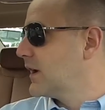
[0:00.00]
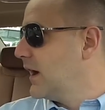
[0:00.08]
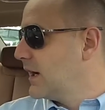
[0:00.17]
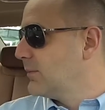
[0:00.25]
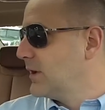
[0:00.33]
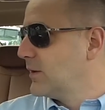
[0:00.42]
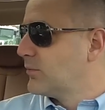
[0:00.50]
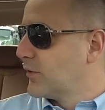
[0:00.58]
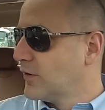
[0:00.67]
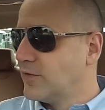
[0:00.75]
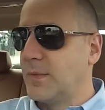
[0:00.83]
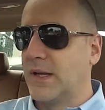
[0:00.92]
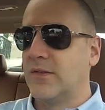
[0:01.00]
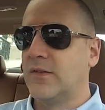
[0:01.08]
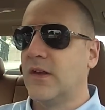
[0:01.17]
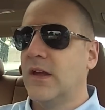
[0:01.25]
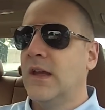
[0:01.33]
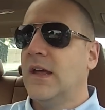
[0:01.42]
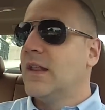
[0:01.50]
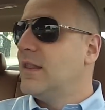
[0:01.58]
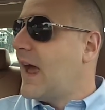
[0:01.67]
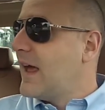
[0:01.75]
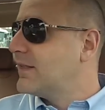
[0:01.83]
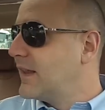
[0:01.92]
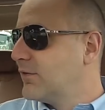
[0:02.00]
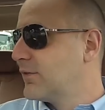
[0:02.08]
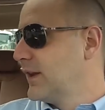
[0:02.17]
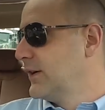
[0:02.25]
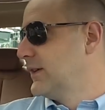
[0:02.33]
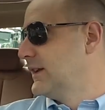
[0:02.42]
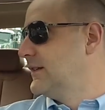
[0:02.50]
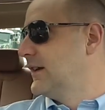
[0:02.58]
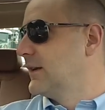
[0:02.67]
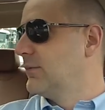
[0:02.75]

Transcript: economy improvements, that they've clearly done.